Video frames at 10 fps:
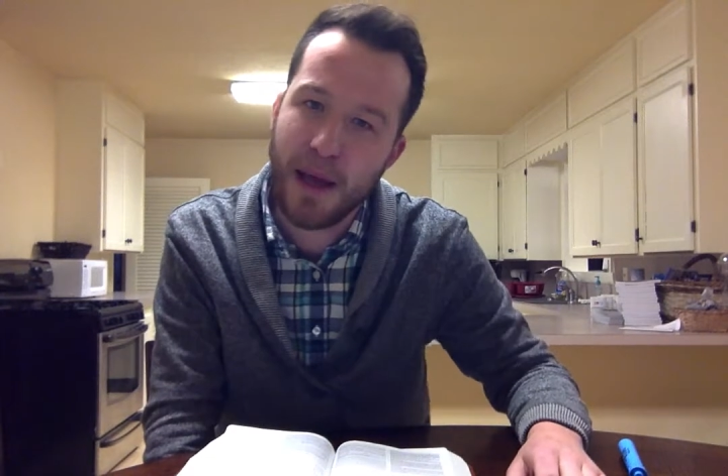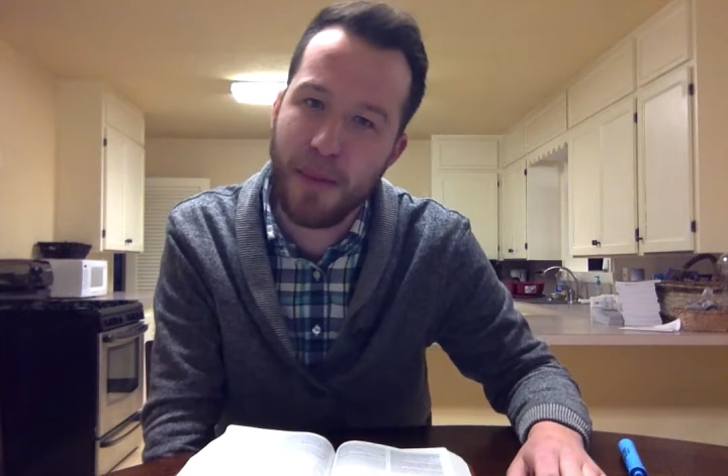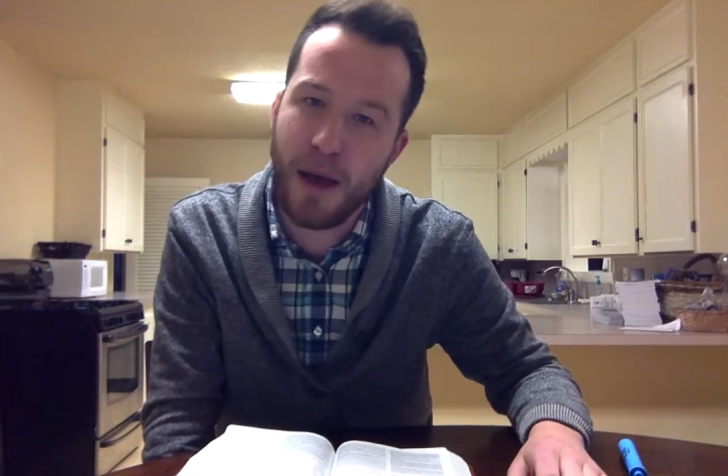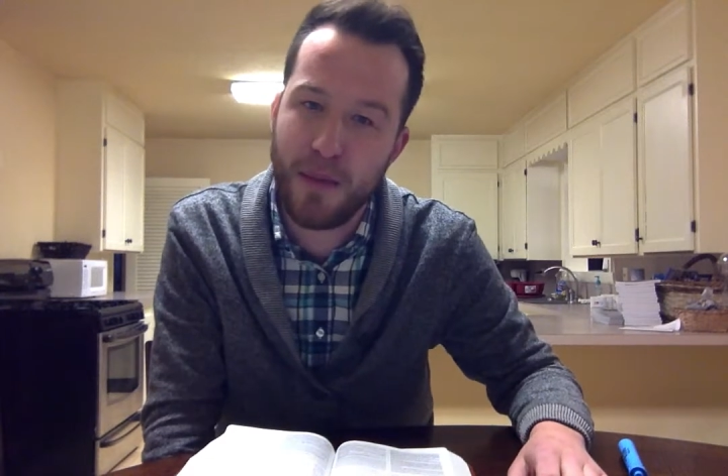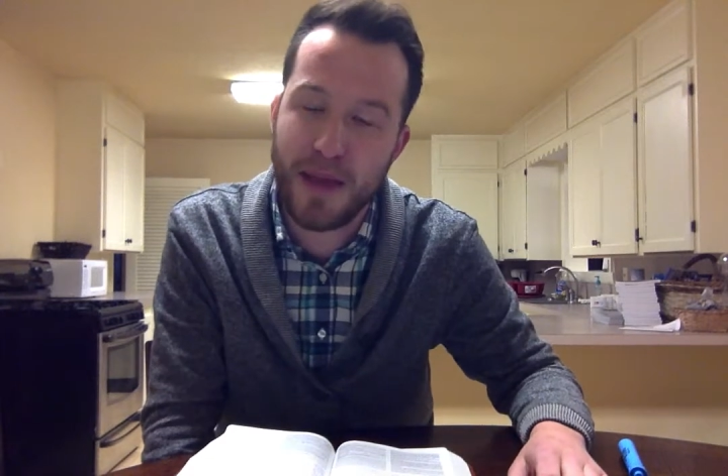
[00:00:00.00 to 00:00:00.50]

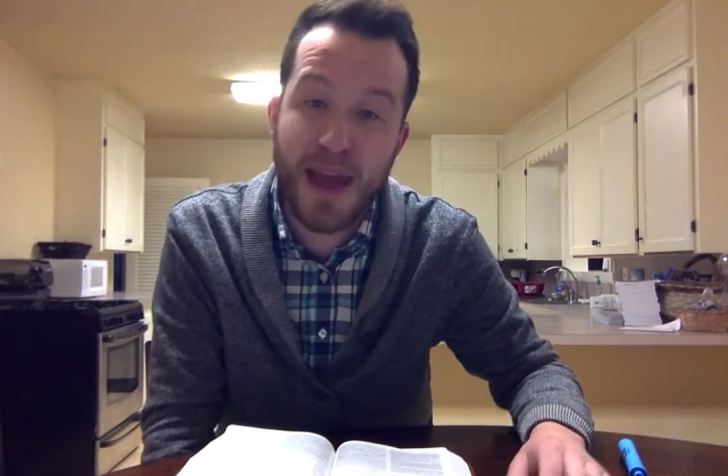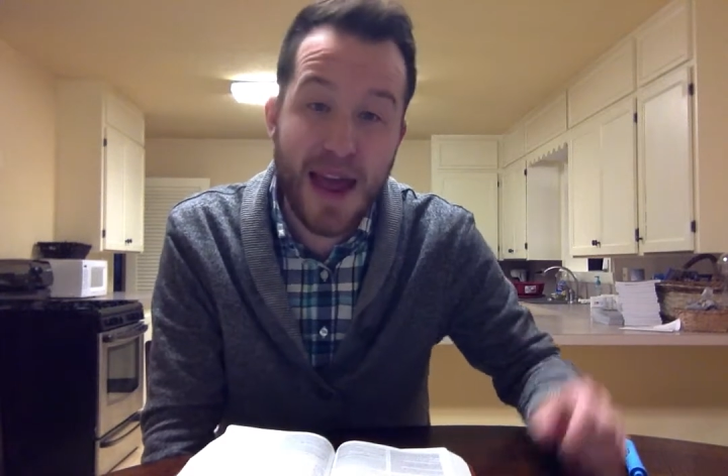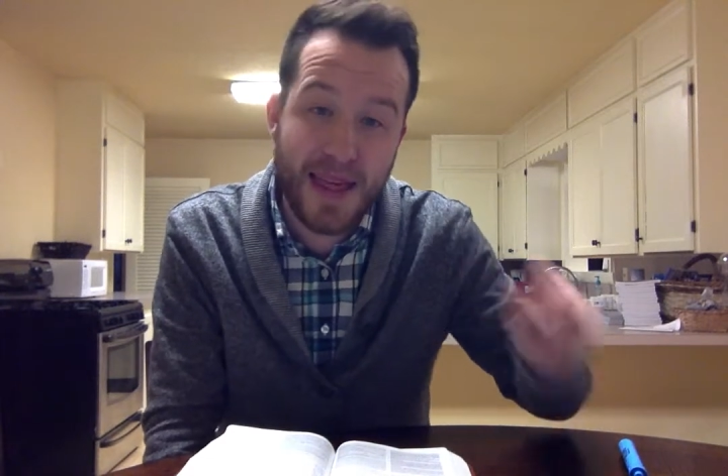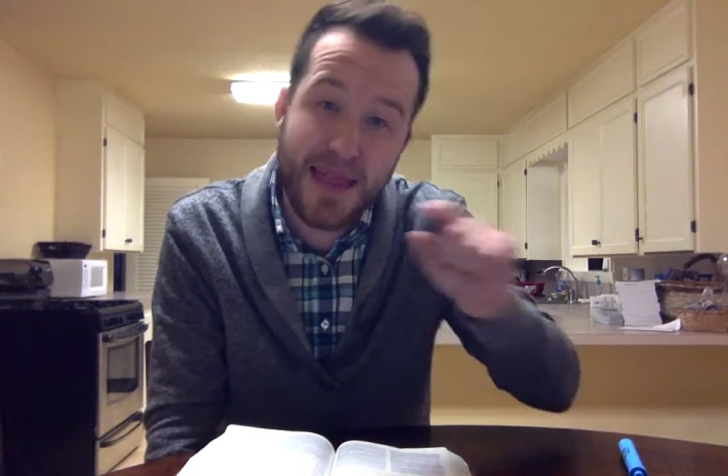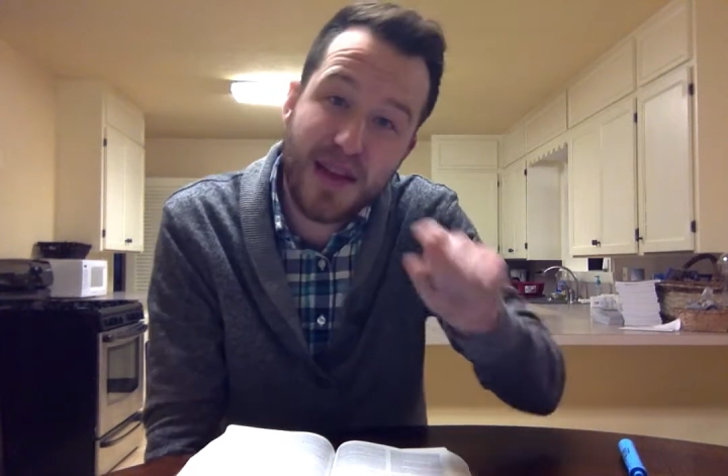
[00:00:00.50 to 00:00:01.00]
about me.
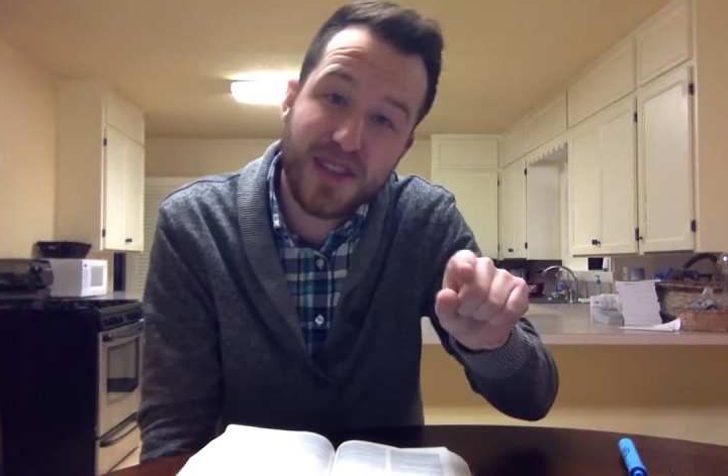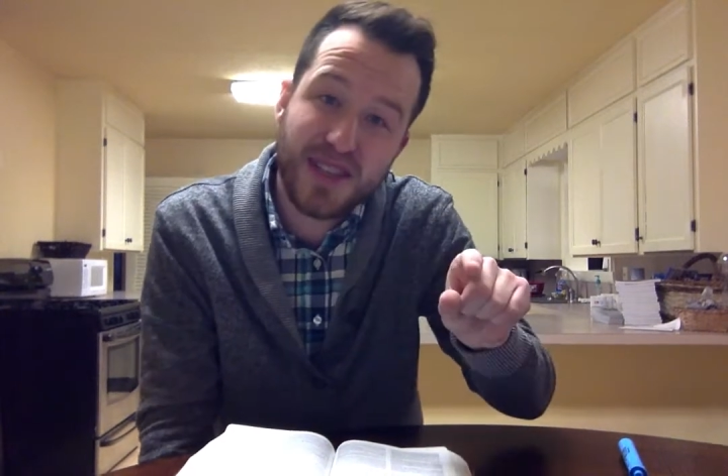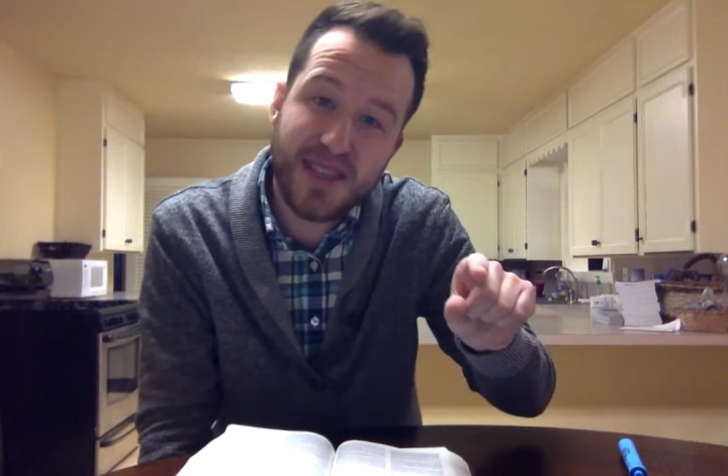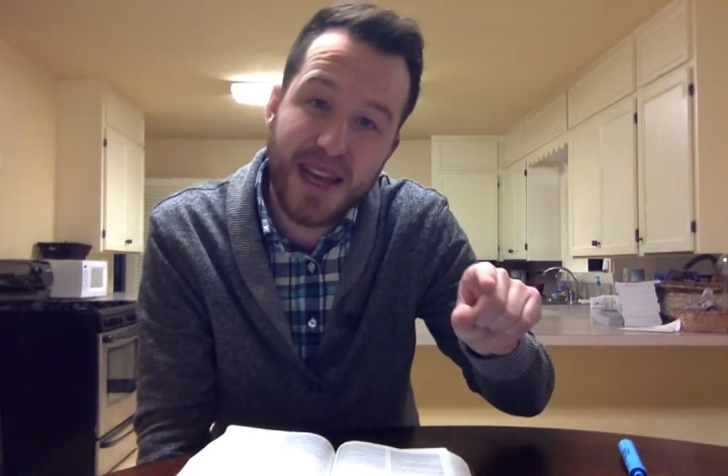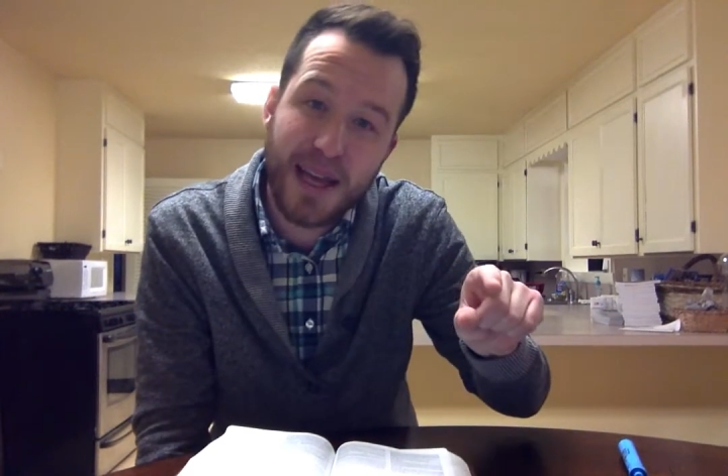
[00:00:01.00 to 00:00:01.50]
And then there's a
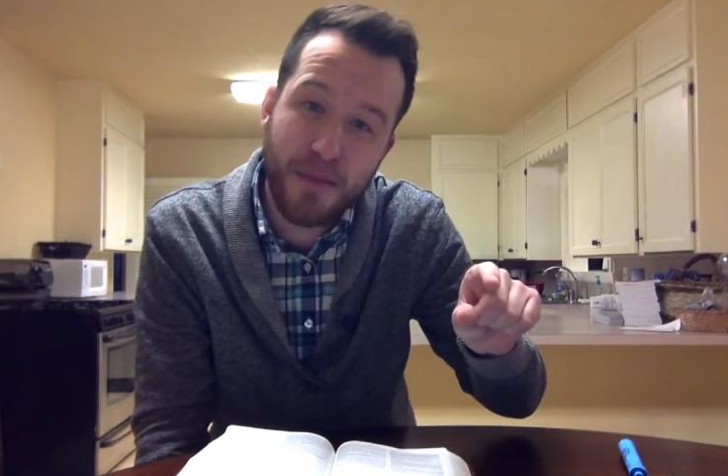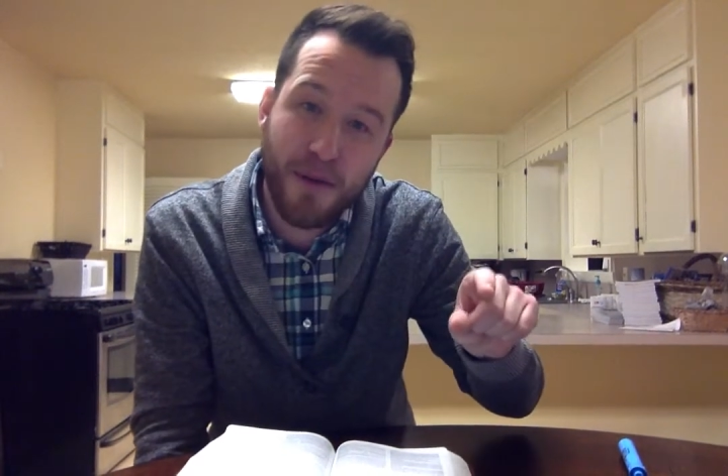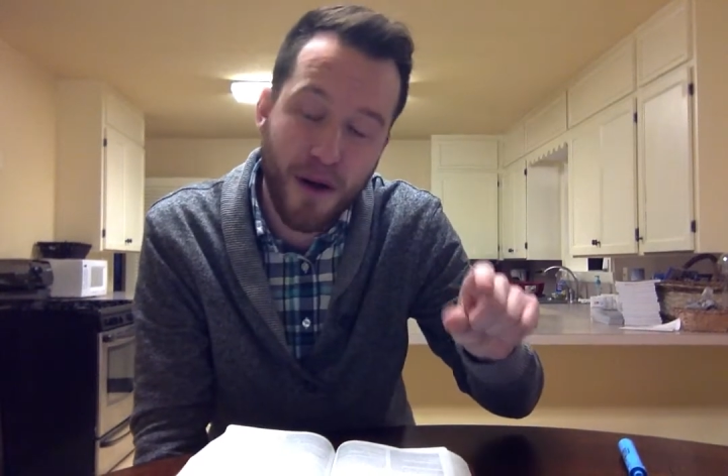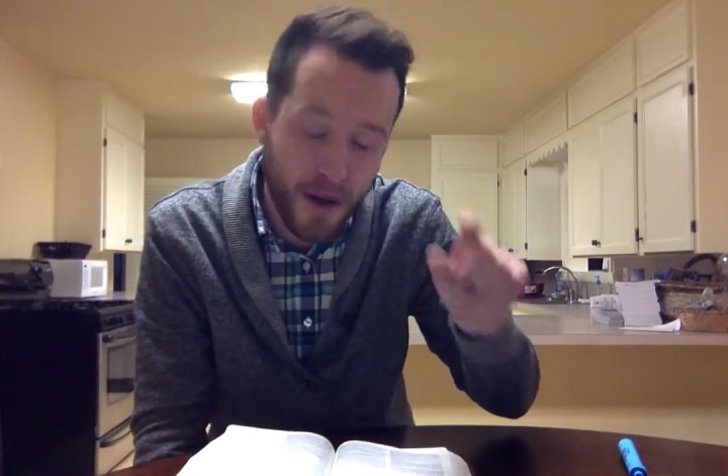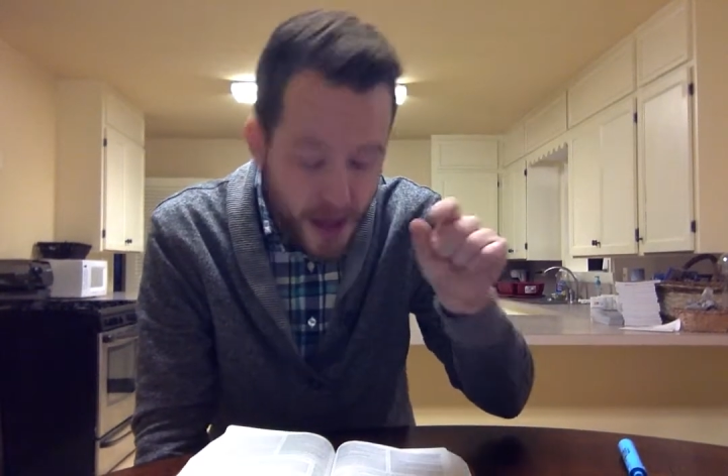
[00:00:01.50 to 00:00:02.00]
second
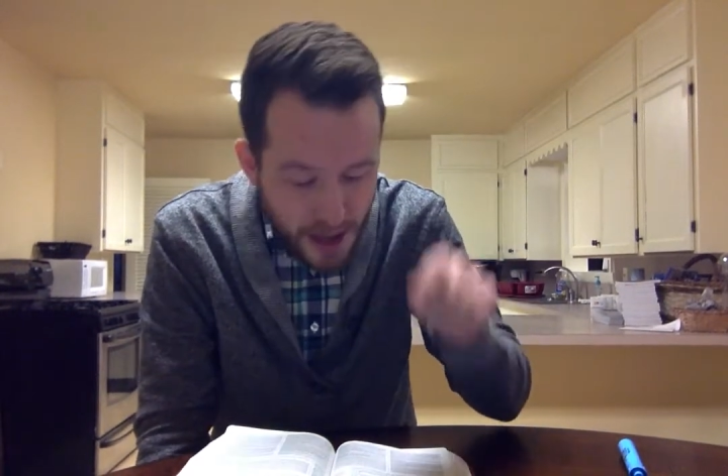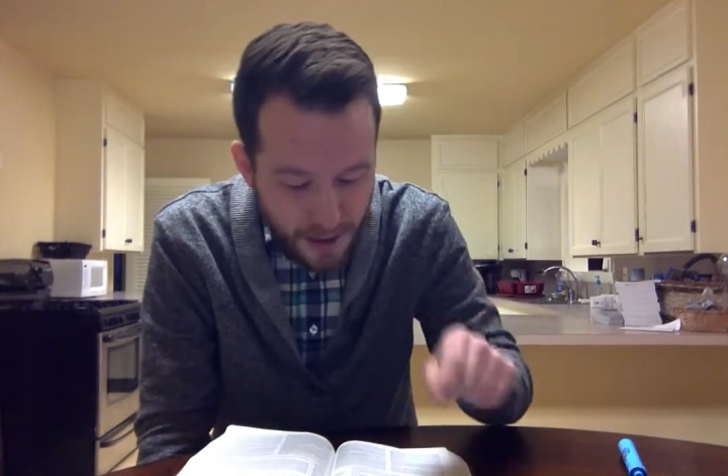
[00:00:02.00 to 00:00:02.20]
part